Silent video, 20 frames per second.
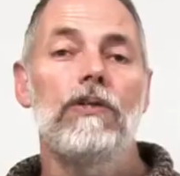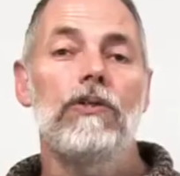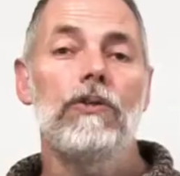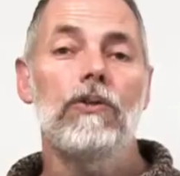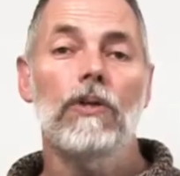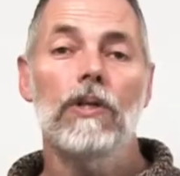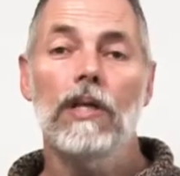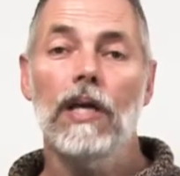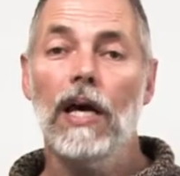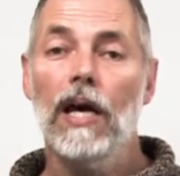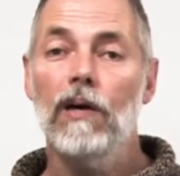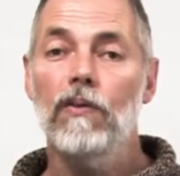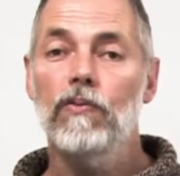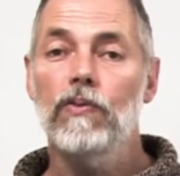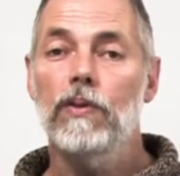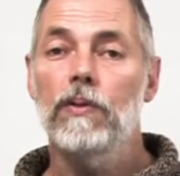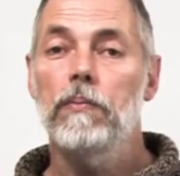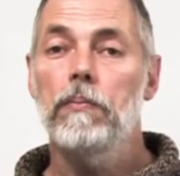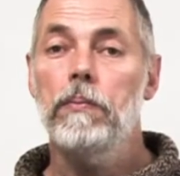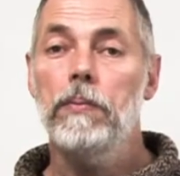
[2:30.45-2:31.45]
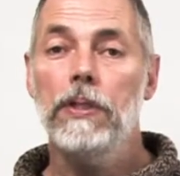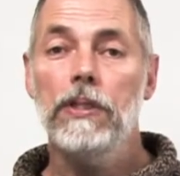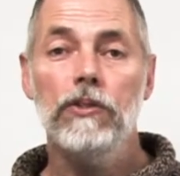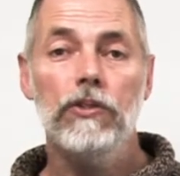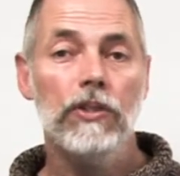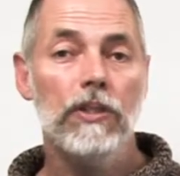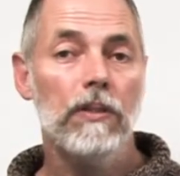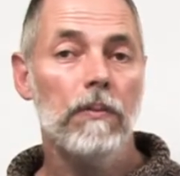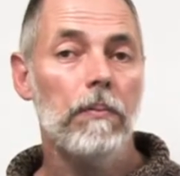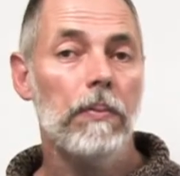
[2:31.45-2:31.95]
You can have
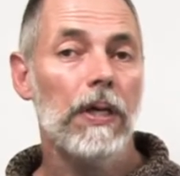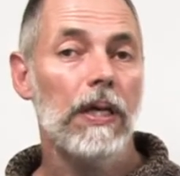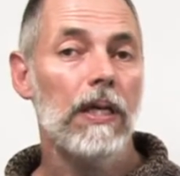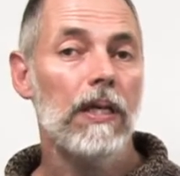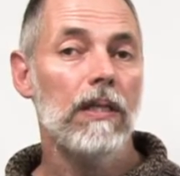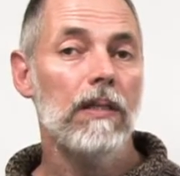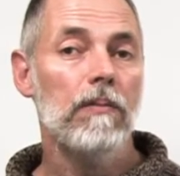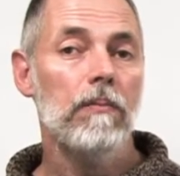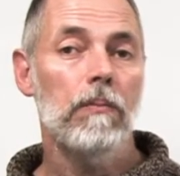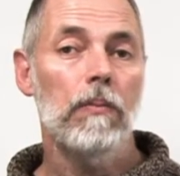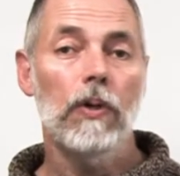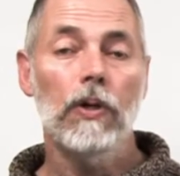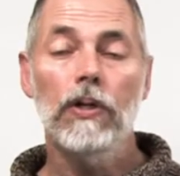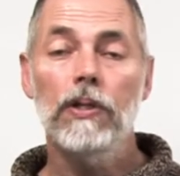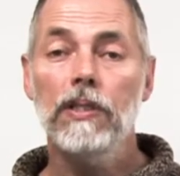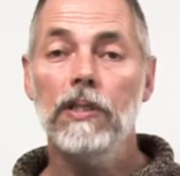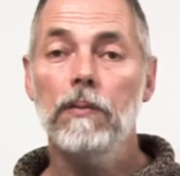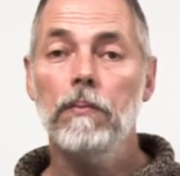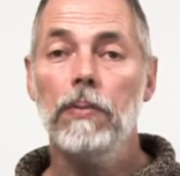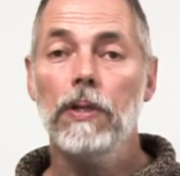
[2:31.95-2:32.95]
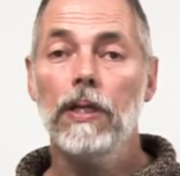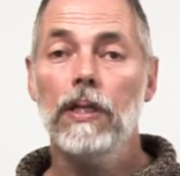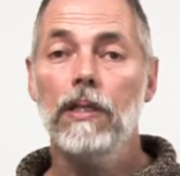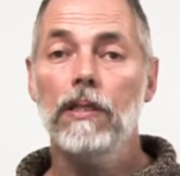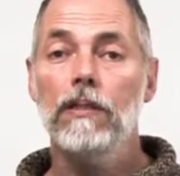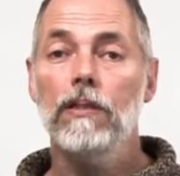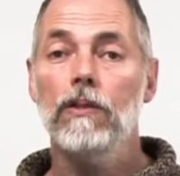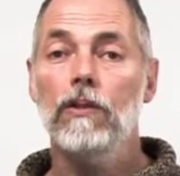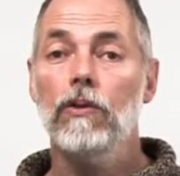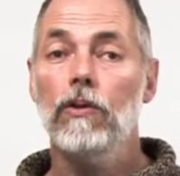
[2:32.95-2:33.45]
pinching pain, burning
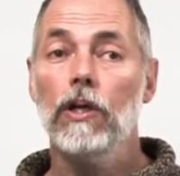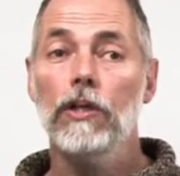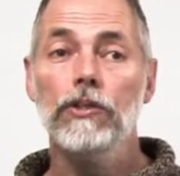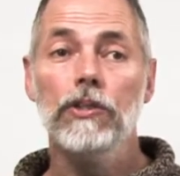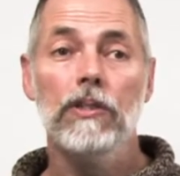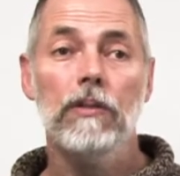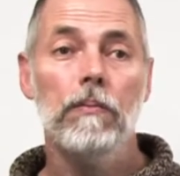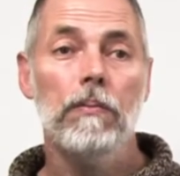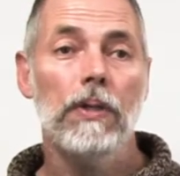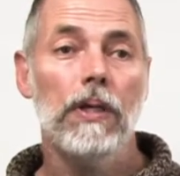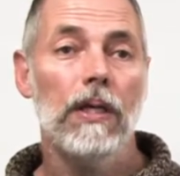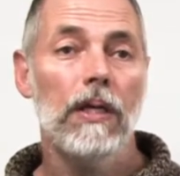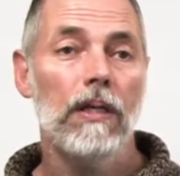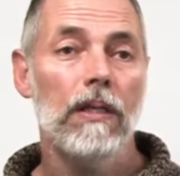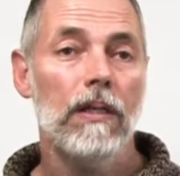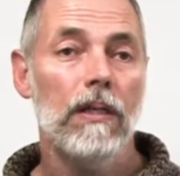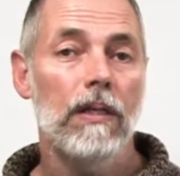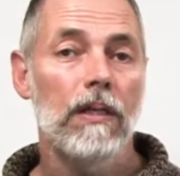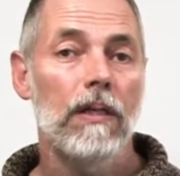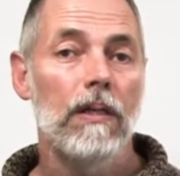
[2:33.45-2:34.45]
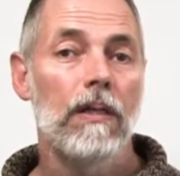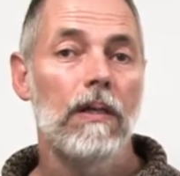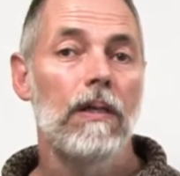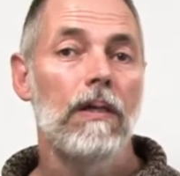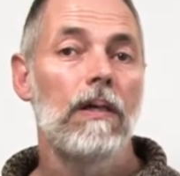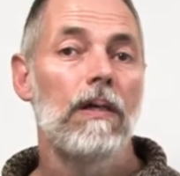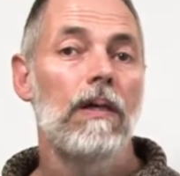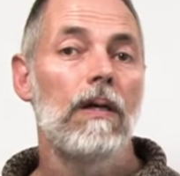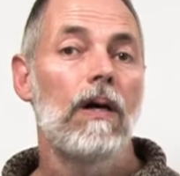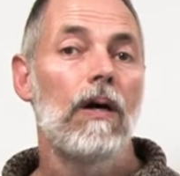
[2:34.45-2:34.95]
pain, crushing pain,
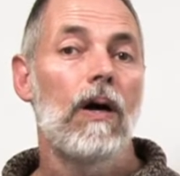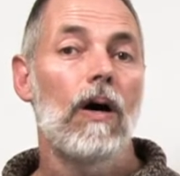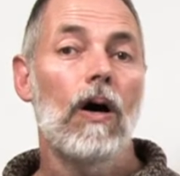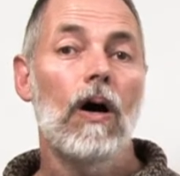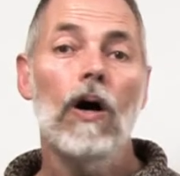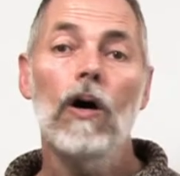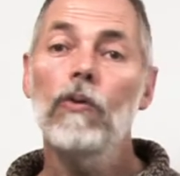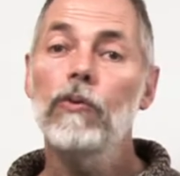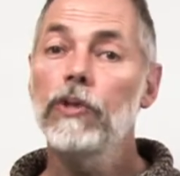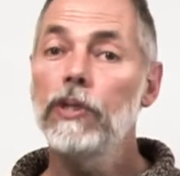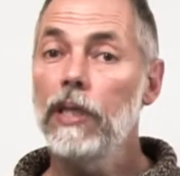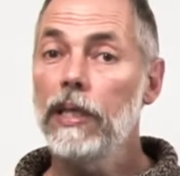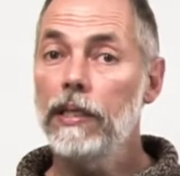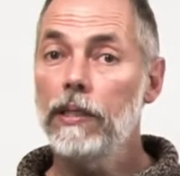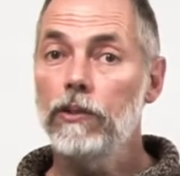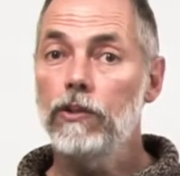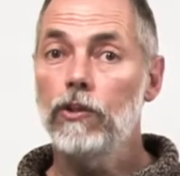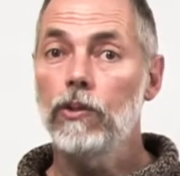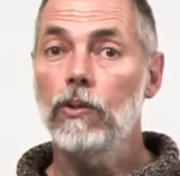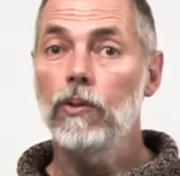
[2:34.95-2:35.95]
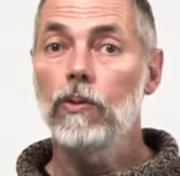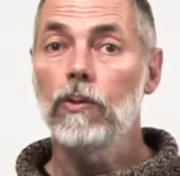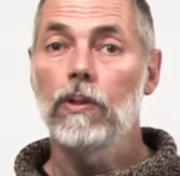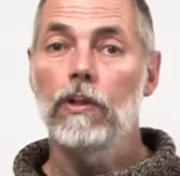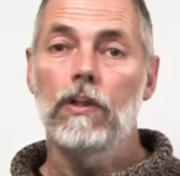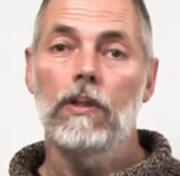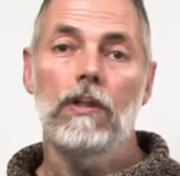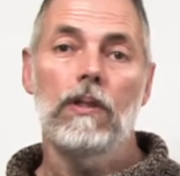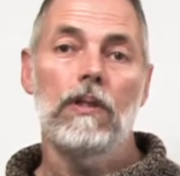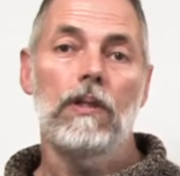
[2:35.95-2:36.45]
all related to
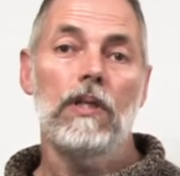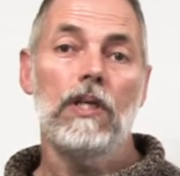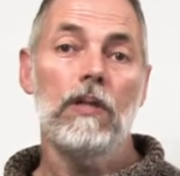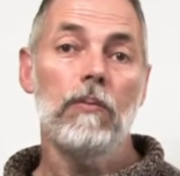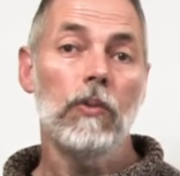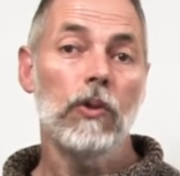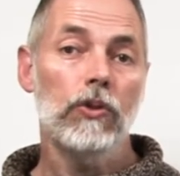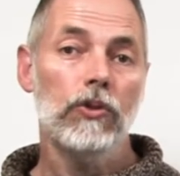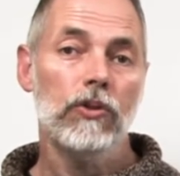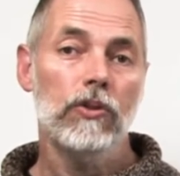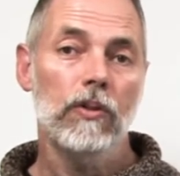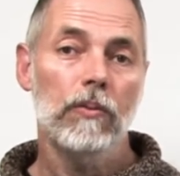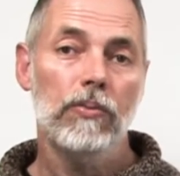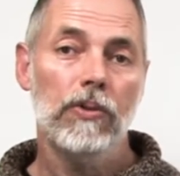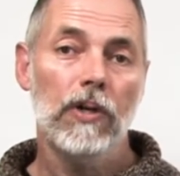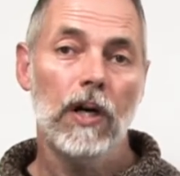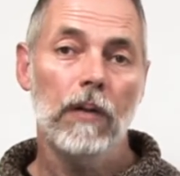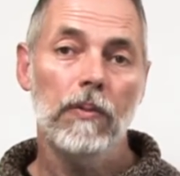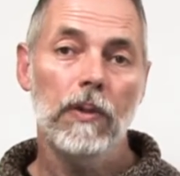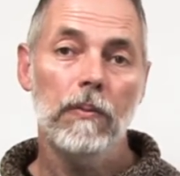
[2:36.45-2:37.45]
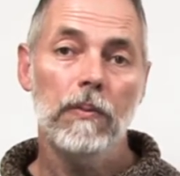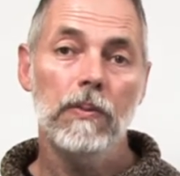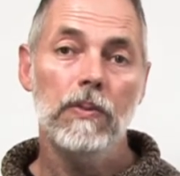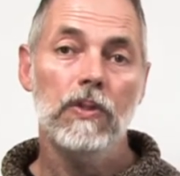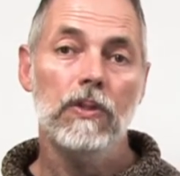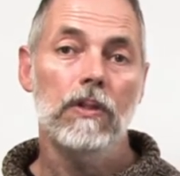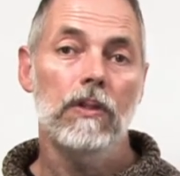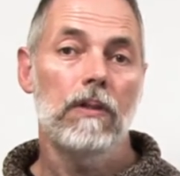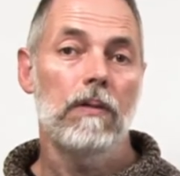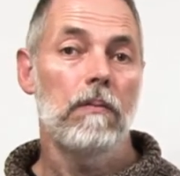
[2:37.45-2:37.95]
emotional
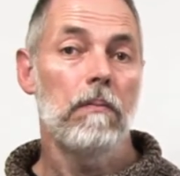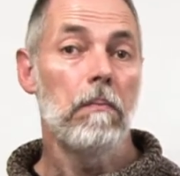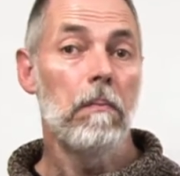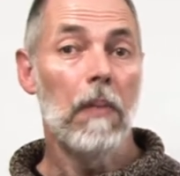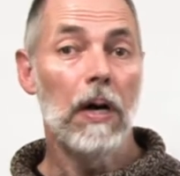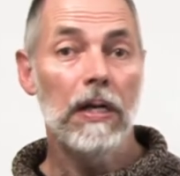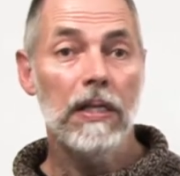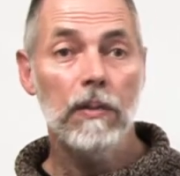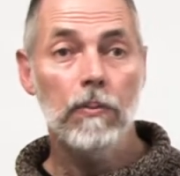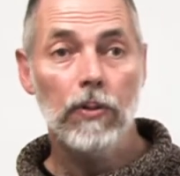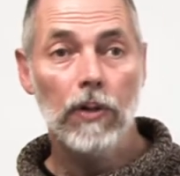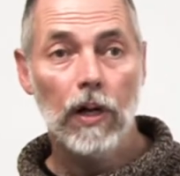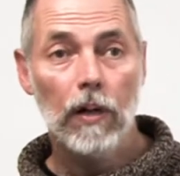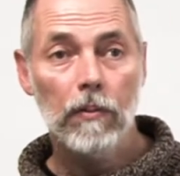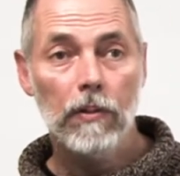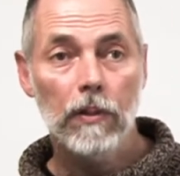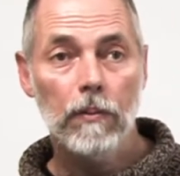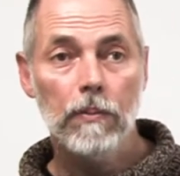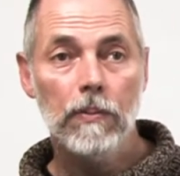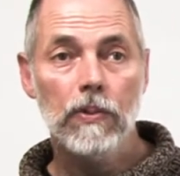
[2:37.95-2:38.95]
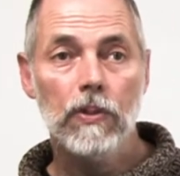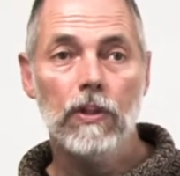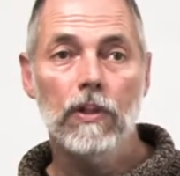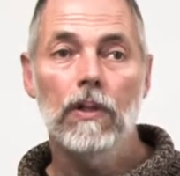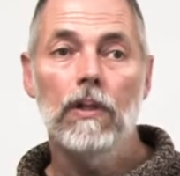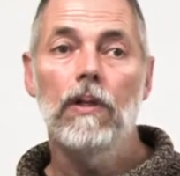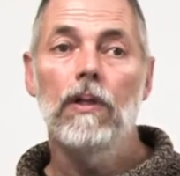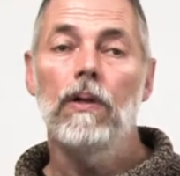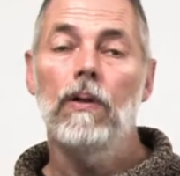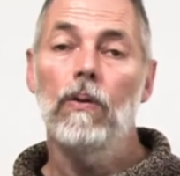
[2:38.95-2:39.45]
problems, money problems,
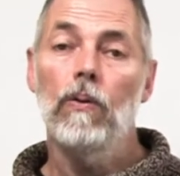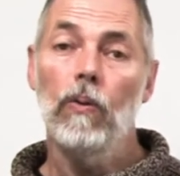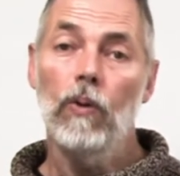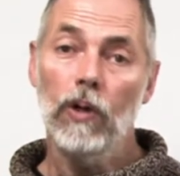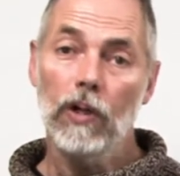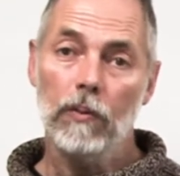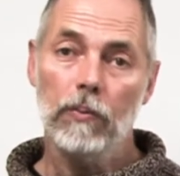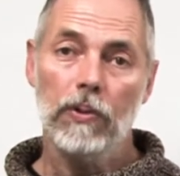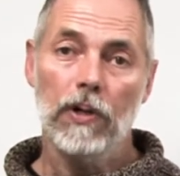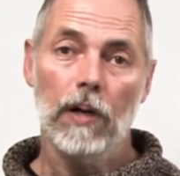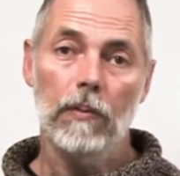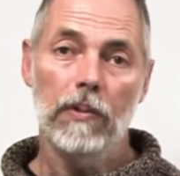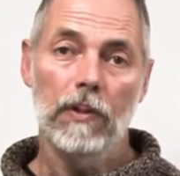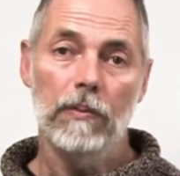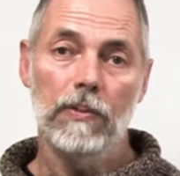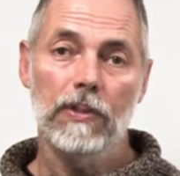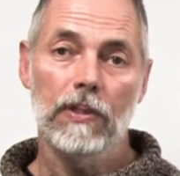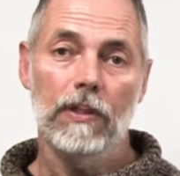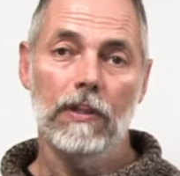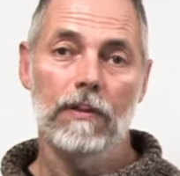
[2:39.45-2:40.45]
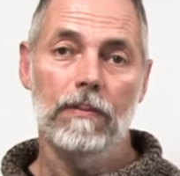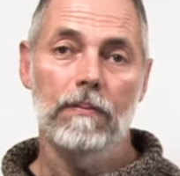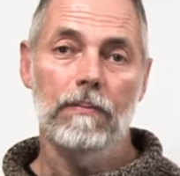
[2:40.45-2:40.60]
work problems.